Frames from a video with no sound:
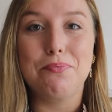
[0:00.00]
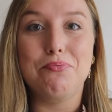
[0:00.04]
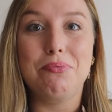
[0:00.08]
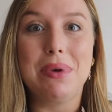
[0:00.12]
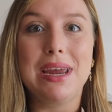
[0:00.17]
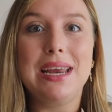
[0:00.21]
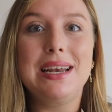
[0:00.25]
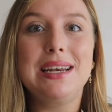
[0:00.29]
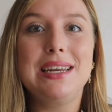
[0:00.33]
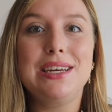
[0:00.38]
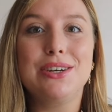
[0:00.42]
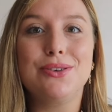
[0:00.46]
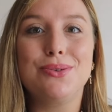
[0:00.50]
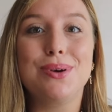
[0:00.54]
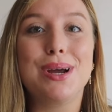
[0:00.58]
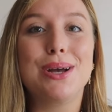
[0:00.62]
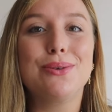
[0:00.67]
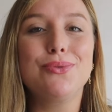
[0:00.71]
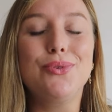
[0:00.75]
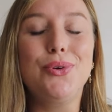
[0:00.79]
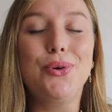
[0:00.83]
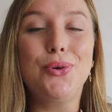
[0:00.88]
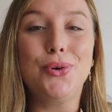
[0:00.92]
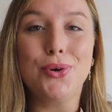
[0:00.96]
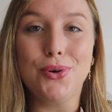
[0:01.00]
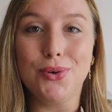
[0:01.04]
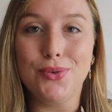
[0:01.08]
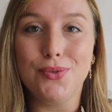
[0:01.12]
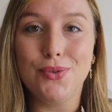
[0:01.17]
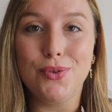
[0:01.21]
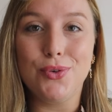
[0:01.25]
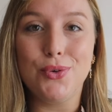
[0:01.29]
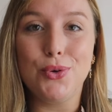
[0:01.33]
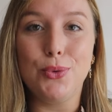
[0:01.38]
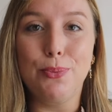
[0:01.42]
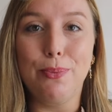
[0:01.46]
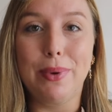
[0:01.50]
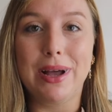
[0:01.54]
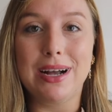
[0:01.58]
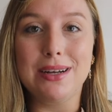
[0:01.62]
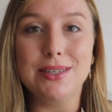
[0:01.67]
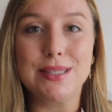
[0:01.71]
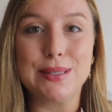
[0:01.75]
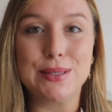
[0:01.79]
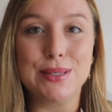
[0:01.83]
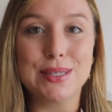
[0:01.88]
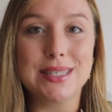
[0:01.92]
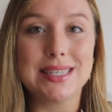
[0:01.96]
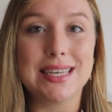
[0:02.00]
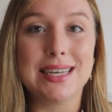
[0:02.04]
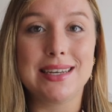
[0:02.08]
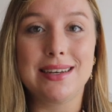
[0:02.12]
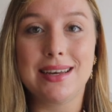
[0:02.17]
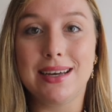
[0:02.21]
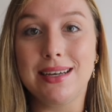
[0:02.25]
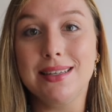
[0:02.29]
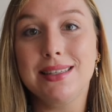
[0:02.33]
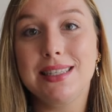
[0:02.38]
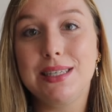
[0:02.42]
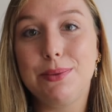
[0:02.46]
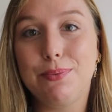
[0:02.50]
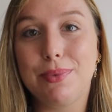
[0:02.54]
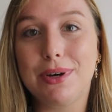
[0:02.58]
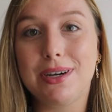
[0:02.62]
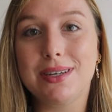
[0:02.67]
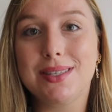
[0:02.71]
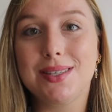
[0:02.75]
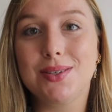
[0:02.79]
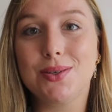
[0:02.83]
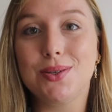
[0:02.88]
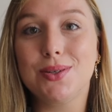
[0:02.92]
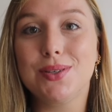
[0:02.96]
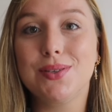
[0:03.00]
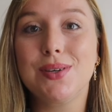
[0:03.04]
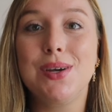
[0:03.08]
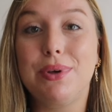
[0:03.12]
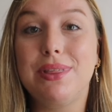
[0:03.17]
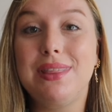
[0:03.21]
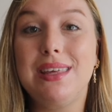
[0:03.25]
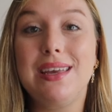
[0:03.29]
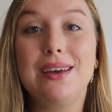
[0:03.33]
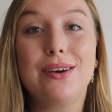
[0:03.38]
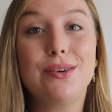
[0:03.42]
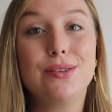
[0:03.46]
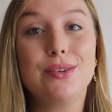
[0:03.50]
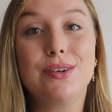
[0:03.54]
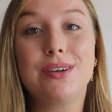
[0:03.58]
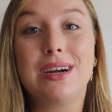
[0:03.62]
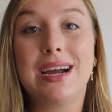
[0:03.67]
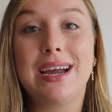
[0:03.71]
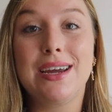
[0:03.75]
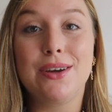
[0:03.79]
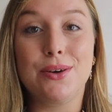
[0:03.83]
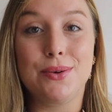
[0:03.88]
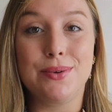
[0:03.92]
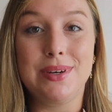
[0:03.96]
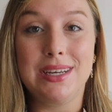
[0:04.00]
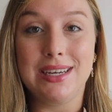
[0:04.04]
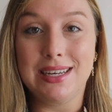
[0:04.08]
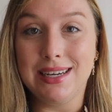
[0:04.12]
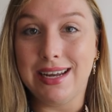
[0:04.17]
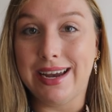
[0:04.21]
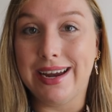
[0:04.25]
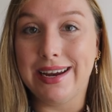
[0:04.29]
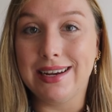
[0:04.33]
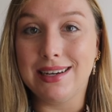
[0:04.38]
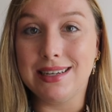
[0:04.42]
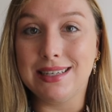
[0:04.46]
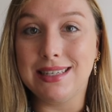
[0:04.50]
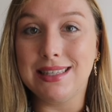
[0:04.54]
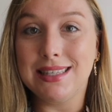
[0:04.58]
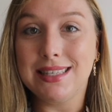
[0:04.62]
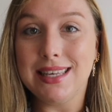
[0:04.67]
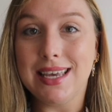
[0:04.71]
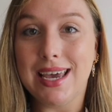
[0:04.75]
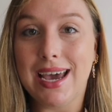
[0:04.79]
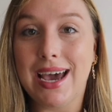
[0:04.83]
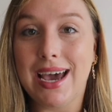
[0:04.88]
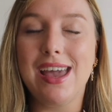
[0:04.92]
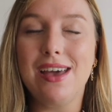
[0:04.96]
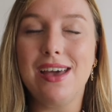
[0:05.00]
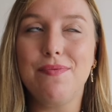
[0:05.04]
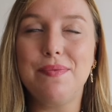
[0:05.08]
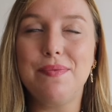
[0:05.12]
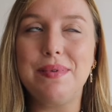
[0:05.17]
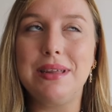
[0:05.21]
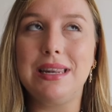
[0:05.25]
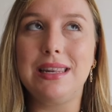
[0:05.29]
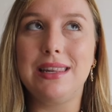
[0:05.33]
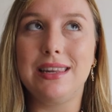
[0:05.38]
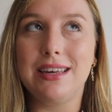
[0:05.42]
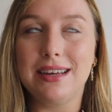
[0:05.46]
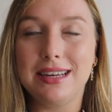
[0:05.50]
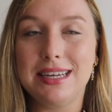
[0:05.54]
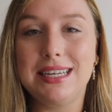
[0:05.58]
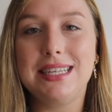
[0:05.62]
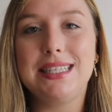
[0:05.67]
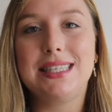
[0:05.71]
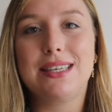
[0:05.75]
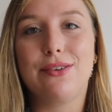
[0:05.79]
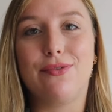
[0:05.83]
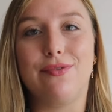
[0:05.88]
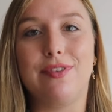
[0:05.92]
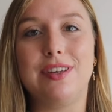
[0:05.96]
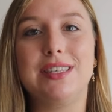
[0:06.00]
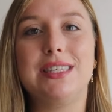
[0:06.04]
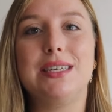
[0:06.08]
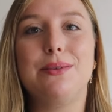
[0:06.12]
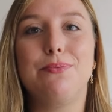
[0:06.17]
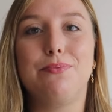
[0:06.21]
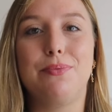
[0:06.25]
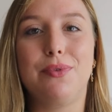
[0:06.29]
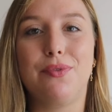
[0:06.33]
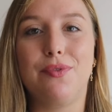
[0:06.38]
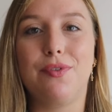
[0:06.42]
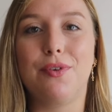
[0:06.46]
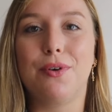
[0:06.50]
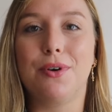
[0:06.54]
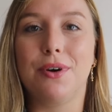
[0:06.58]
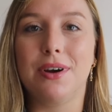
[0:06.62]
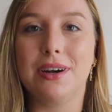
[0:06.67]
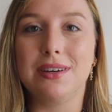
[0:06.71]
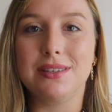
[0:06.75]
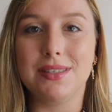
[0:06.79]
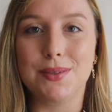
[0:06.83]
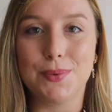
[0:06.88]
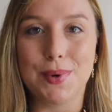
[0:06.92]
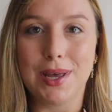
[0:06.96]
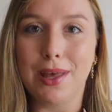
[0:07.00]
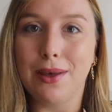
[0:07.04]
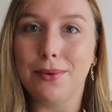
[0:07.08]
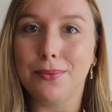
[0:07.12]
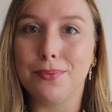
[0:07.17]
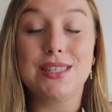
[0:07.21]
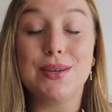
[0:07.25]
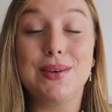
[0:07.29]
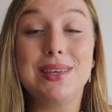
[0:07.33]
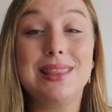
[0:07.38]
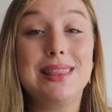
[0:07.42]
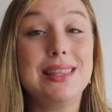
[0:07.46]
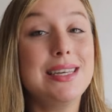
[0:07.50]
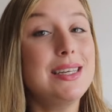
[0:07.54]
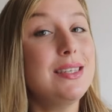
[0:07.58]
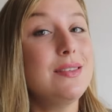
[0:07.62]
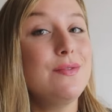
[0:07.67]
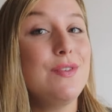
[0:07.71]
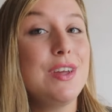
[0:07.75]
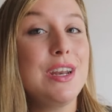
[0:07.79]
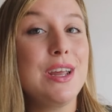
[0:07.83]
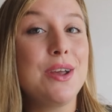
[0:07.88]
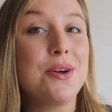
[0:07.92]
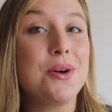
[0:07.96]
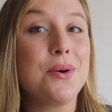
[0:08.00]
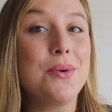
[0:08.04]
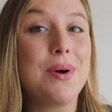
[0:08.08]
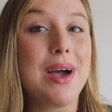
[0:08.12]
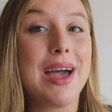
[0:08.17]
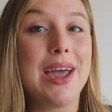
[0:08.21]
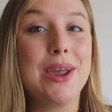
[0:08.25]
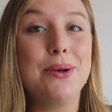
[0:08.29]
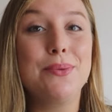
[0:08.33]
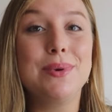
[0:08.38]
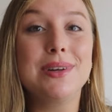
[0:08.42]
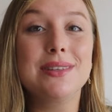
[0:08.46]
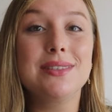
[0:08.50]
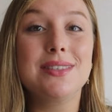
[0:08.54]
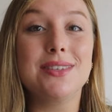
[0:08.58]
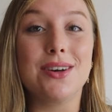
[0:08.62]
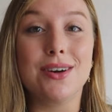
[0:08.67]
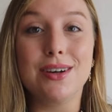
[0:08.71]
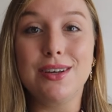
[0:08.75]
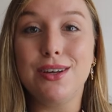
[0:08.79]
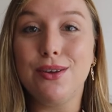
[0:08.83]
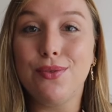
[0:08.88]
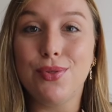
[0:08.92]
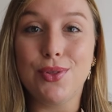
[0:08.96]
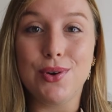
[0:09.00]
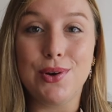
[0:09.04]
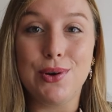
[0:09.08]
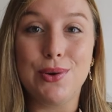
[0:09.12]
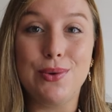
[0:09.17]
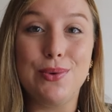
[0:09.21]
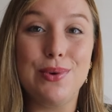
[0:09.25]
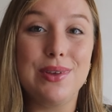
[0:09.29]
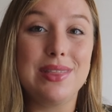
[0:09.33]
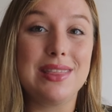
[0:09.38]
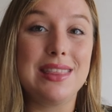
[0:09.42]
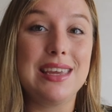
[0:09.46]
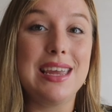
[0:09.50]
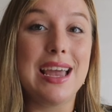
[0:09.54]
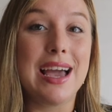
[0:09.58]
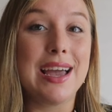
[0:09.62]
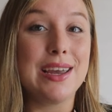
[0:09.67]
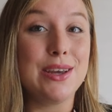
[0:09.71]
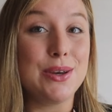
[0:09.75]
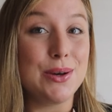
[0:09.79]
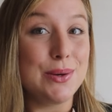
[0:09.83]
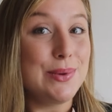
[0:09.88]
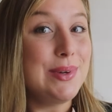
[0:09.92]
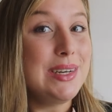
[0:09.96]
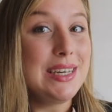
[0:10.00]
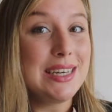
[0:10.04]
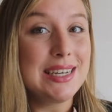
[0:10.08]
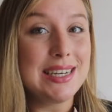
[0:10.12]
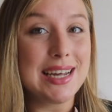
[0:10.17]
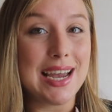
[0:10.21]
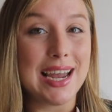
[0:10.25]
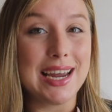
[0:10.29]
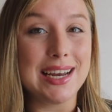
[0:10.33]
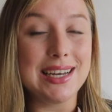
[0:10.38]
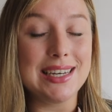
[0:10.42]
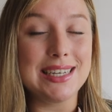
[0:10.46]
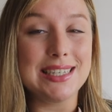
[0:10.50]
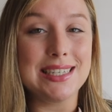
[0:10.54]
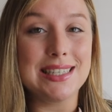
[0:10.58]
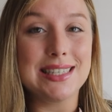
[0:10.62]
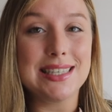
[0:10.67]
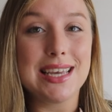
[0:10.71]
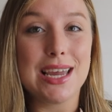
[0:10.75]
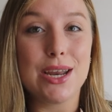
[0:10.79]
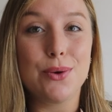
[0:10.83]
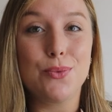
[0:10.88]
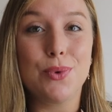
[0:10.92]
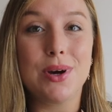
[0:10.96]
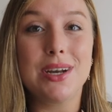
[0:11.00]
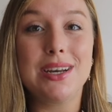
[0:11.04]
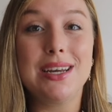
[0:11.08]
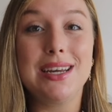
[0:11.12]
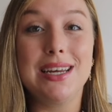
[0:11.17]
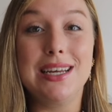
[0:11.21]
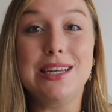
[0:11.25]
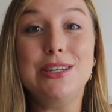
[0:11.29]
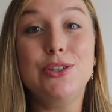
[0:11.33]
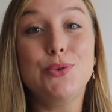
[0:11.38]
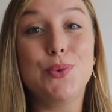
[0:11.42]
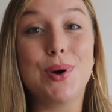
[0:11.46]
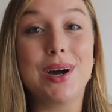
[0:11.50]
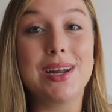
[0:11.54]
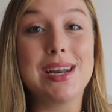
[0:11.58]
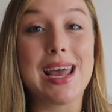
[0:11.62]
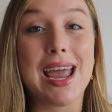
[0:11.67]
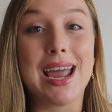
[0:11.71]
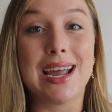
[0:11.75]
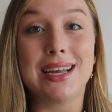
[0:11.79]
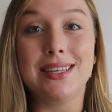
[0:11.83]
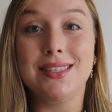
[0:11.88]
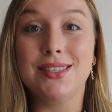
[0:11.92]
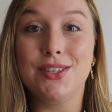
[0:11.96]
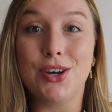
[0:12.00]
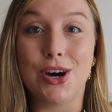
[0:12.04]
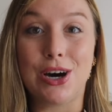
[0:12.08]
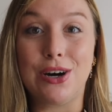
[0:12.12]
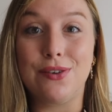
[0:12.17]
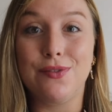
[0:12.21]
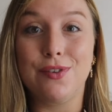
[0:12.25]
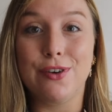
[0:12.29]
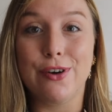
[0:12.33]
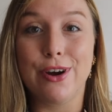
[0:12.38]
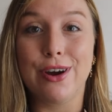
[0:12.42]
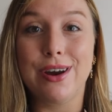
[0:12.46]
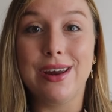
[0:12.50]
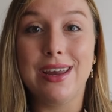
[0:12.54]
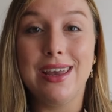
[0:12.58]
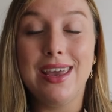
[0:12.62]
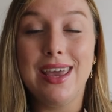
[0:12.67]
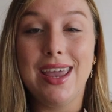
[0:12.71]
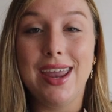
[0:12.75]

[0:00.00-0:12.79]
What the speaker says: Mainly around Corfu, Paxos and Antipaxos, but the other Ionian islands I have been lucky to visit before as well. So in this video, I will talk you through the Ionian islands and what each one has to offer